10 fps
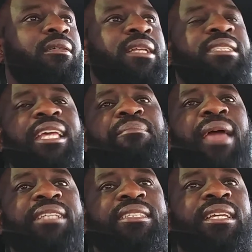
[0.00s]
They say
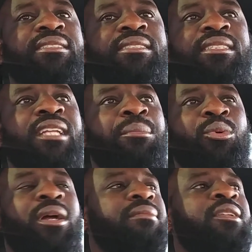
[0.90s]
Mexicans is the number
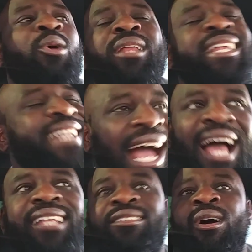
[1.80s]
one. No, they
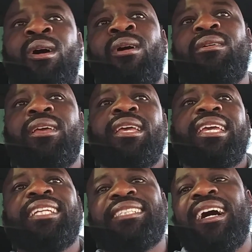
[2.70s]
not, dog.
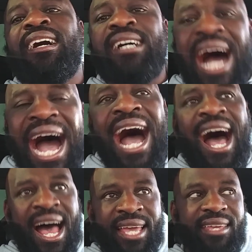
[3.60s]
It's a
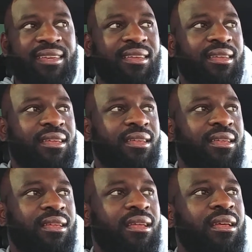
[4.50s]
lie.
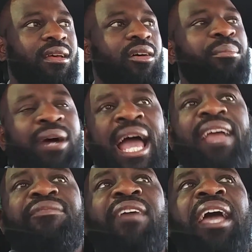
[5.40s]

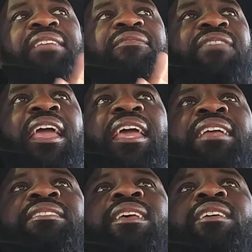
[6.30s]
Black fight
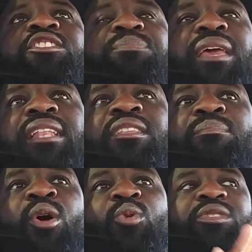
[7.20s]
fans spend the
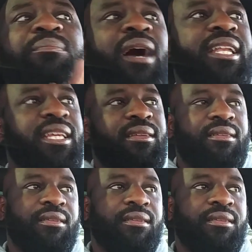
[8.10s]
most money.